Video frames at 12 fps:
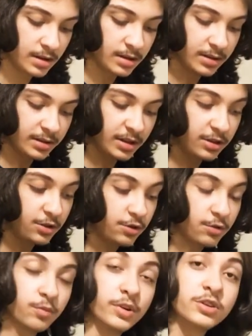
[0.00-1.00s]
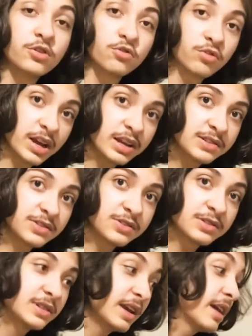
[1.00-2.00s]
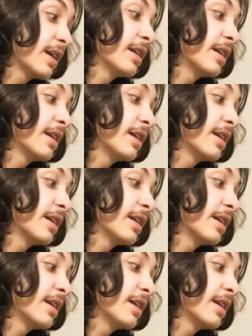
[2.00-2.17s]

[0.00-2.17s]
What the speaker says: then when you raise your stick,